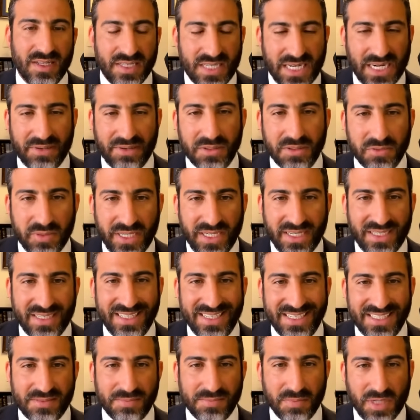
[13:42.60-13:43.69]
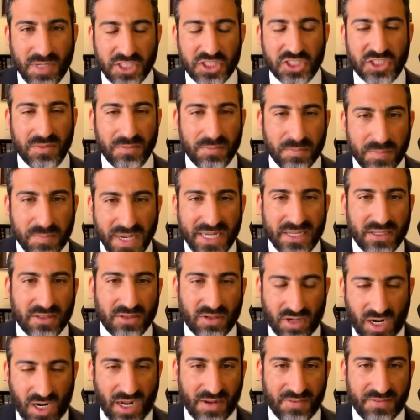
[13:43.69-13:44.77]
Karen Read is much
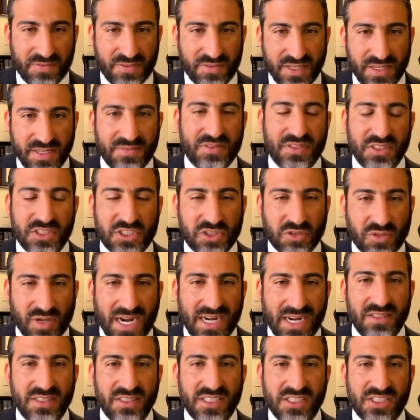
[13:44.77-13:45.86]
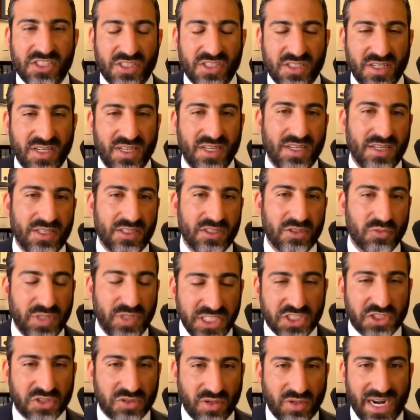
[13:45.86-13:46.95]
better off if the trial is
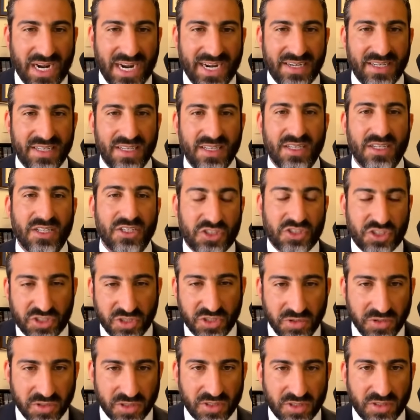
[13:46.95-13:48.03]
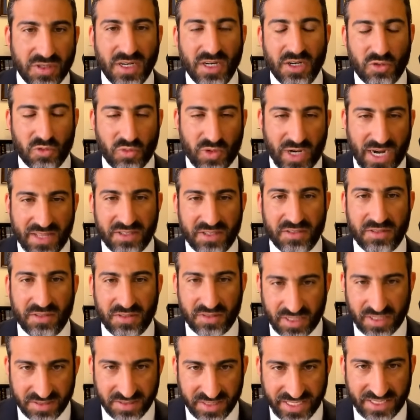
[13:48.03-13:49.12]
retried sooner rather
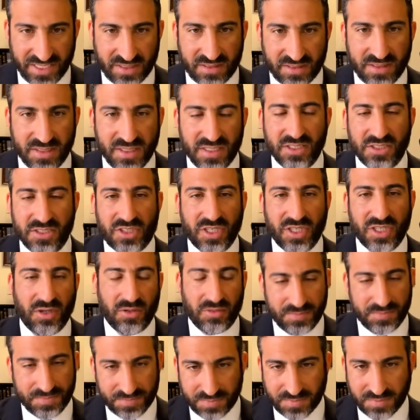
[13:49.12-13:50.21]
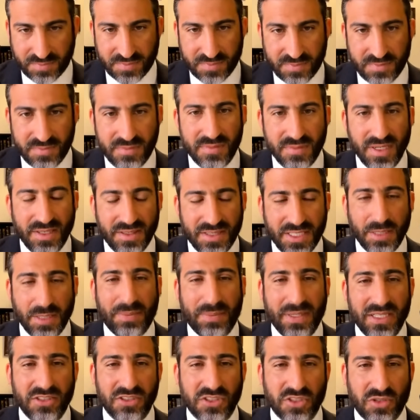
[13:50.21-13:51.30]
than later. So the
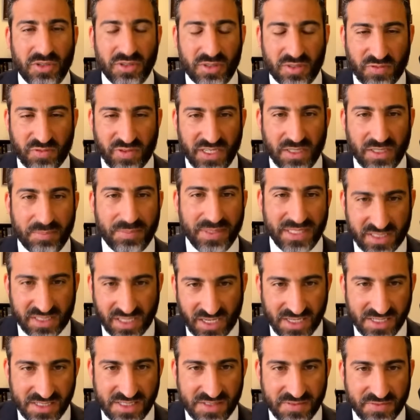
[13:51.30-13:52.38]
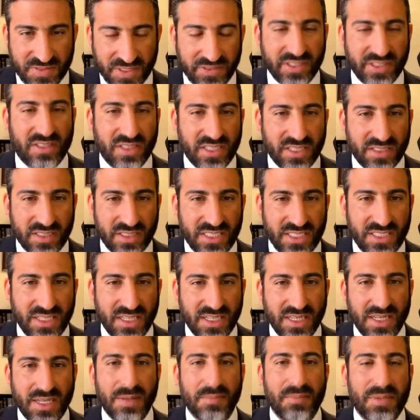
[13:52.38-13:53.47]
appeal is going to fail because, very clearly,
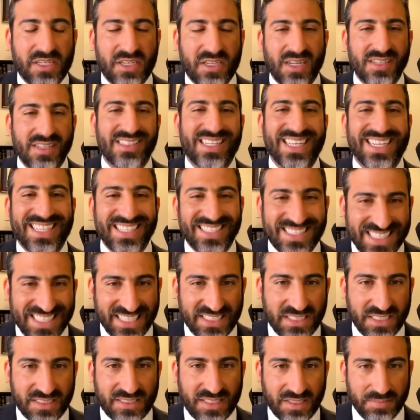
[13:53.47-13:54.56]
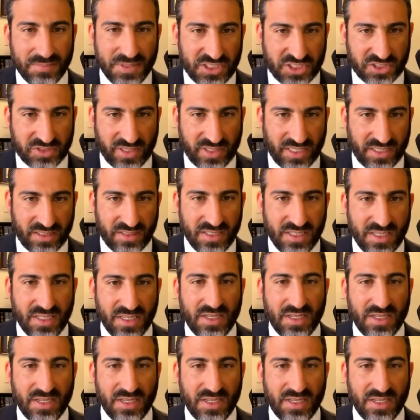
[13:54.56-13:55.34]
because they consented to the mistrial.